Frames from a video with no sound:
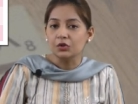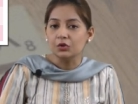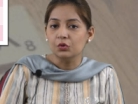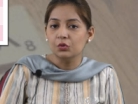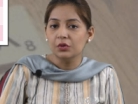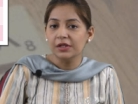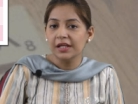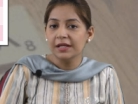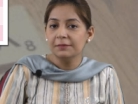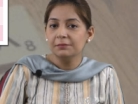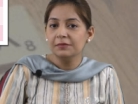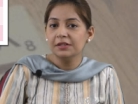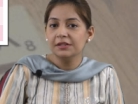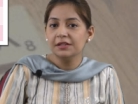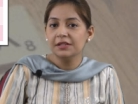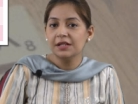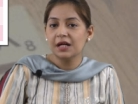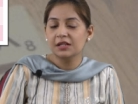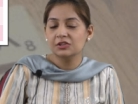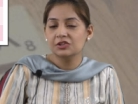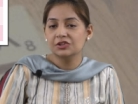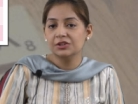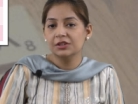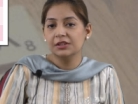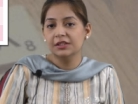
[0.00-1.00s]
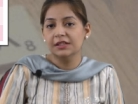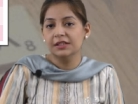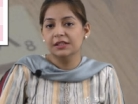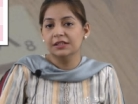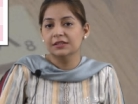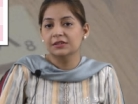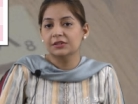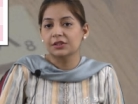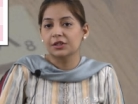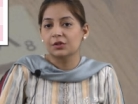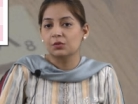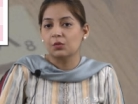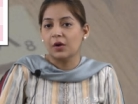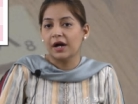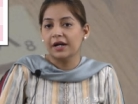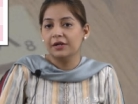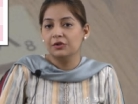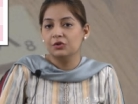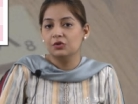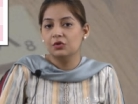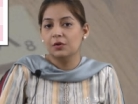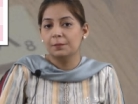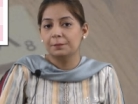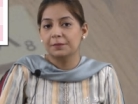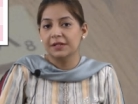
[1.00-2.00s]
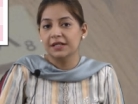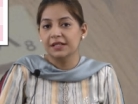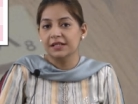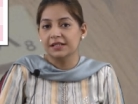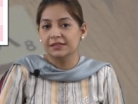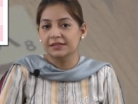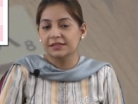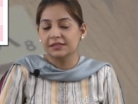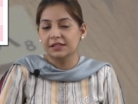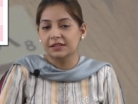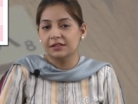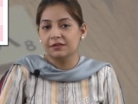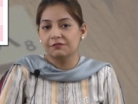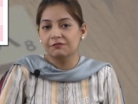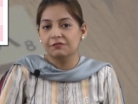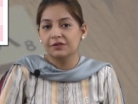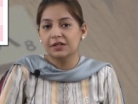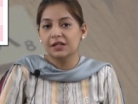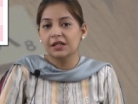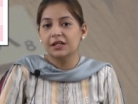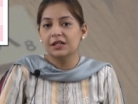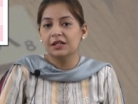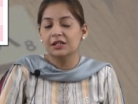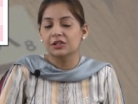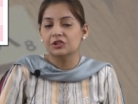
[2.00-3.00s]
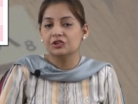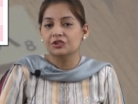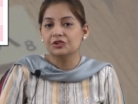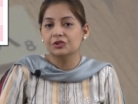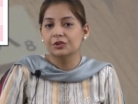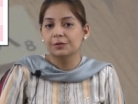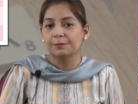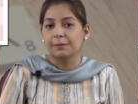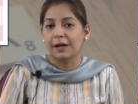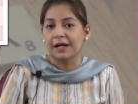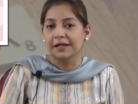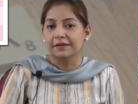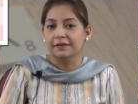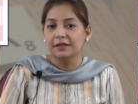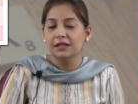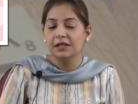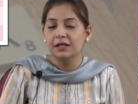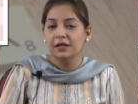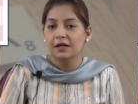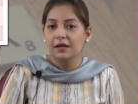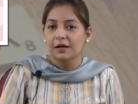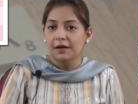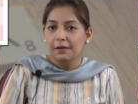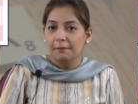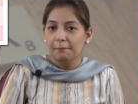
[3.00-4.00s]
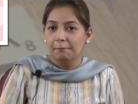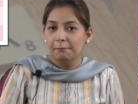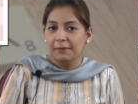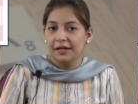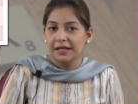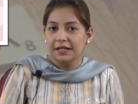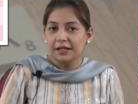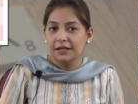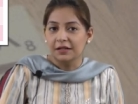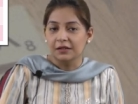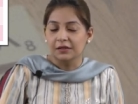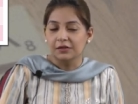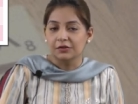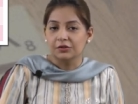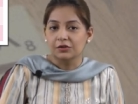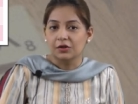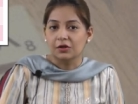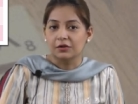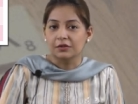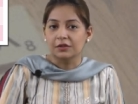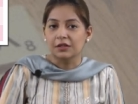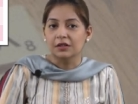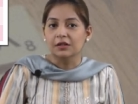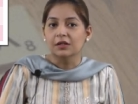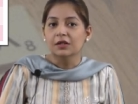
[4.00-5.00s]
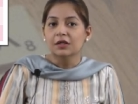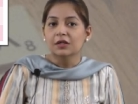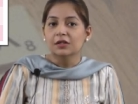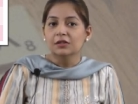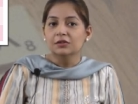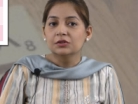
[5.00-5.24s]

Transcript: to claim the deduction he is required to obtain a certificate issued by the medical authority.